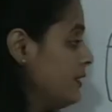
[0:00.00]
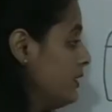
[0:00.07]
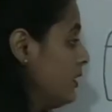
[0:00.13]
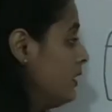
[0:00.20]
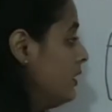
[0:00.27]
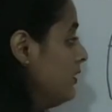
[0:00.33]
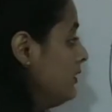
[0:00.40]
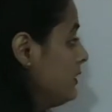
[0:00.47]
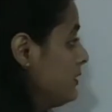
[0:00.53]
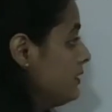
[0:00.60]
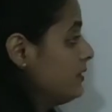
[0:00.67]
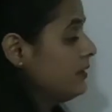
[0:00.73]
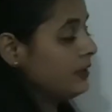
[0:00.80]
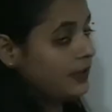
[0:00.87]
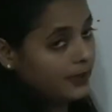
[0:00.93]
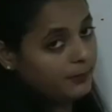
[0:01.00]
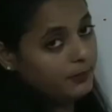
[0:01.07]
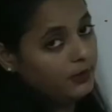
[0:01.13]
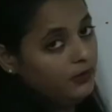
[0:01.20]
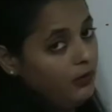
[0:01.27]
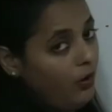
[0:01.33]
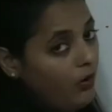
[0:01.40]
here this is the
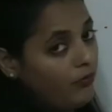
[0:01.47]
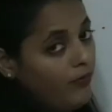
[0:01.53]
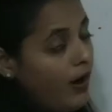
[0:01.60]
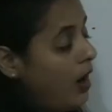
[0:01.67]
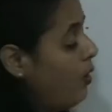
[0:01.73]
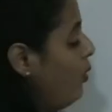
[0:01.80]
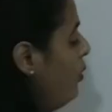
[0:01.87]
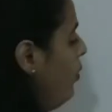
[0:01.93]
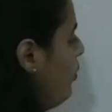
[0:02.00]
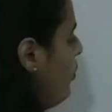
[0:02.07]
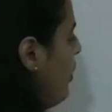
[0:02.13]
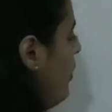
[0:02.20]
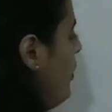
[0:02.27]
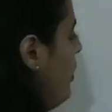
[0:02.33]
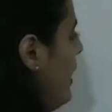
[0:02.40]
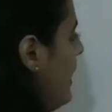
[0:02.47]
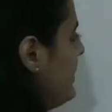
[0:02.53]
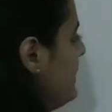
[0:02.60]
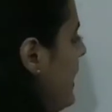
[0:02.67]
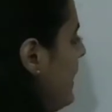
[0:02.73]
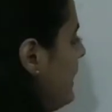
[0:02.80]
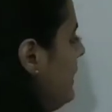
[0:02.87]
table of how
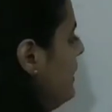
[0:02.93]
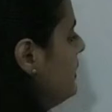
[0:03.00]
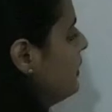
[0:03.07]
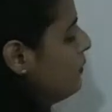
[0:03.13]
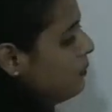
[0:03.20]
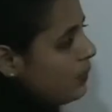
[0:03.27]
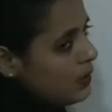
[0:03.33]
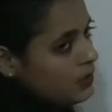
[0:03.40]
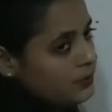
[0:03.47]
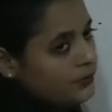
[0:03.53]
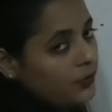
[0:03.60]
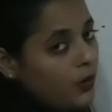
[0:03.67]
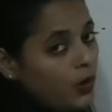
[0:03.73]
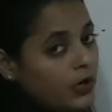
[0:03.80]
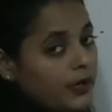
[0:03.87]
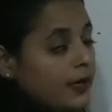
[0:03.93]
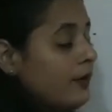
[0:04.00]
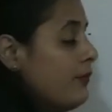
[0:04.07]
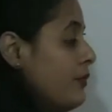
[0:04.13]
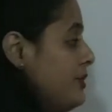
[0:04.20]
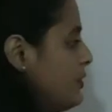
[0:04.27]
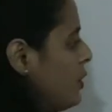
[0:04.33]
exactly the words fall
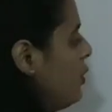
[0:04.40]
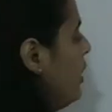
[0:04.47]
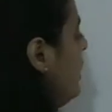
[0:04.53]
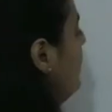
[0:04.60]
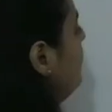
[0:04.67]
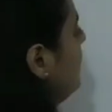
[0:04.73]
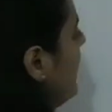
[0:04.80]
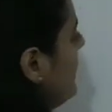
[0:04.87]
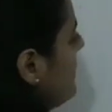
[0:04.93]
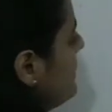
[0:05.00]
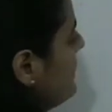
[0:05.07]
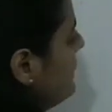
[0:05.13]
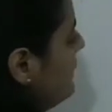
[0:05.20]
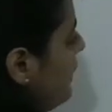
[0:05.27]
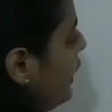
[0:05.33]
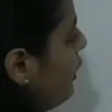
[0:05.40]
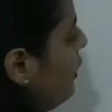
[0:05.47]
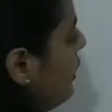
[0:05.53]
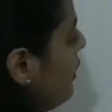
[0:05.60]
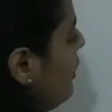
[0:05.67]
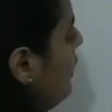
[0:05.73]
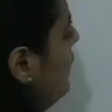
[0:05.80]
in which column, that is
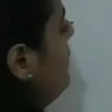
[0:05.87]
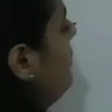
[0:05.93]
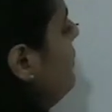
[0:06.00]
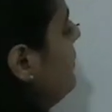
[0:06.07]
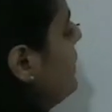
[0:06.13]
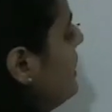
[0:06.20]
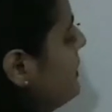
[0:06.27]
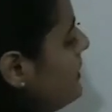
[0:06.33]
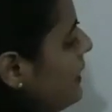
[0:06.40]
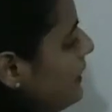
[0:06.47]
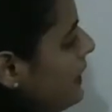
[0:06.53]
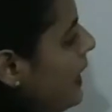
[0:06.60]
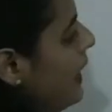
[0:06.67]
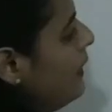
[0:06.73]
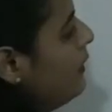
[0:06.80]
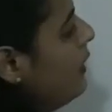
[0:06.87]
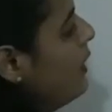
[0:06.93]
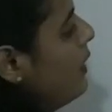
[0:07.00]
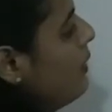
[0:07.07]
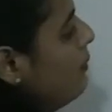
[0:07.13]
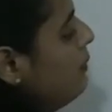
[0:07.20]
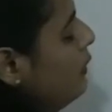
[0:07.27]
singular column, this and that,
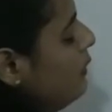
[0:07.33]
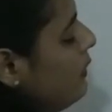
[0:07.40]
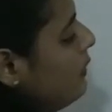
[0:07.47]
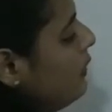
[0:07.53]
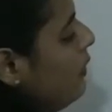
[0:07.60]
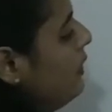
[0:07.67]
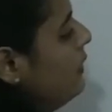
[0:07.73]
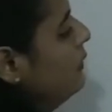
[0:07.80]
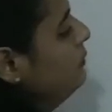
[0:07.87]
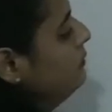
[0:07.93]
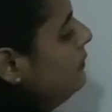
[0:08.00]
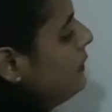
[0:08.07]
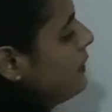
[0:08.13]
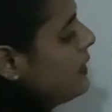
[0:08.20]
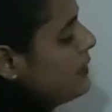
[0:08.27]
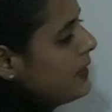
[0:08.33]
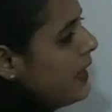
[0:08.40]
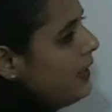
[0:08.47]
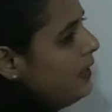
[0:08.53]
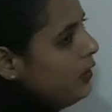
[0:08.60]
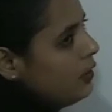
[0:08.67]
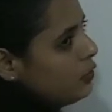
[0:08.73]
plural column, these
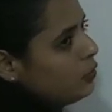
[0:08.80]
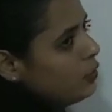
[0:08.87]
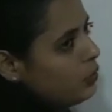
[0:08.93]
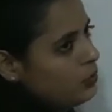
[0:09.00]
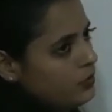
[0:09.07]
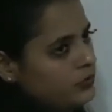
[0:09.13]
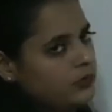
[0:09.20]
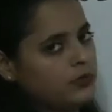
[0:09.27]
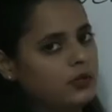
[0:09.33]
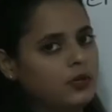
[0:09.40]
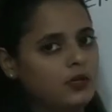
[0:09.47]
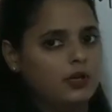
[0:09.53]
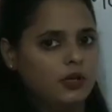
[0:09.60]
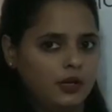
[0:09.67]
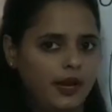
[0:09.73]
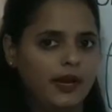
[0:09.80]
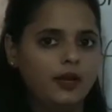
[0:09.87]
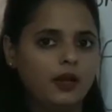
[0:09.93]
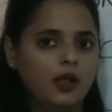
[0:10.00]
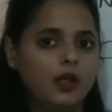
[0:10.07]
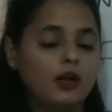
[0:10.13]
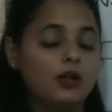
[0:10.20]
and those,
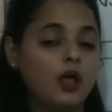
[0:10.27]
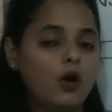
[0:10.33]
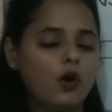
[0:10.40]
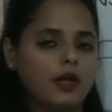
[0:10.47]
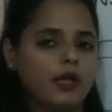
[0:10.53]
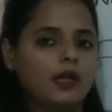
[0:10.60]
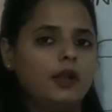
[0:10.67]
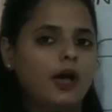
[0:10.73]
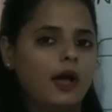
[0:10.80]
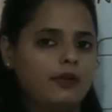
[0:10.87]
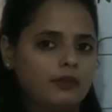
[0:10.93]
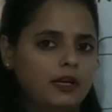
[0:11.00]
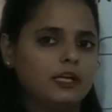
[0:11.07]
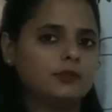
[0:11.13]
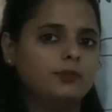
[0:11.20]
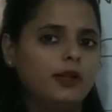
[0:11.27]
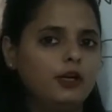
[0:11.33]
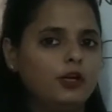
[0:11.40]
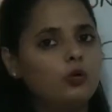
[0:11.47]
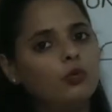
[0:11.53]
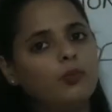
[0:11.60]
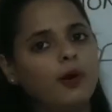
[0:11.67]
right? Now again I will explain
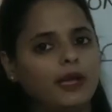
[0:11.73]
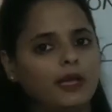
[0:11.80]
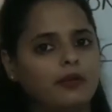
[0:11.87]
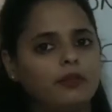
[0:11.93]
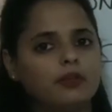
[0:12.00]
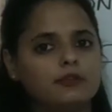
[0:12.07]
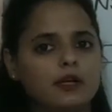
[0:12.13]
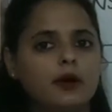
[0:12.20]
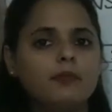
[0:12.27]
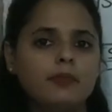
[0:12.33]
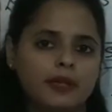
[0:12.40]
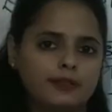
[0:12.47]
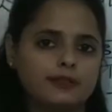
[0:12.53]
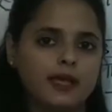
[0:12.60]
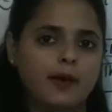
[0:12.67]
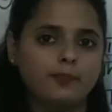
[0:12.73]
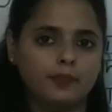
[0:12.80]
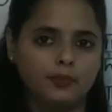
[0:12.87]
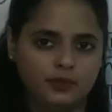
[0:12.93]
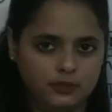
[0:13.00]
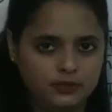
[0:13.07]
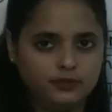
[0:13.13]
you by giving some
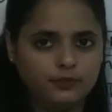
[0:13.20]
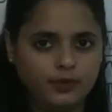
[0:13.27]
examples,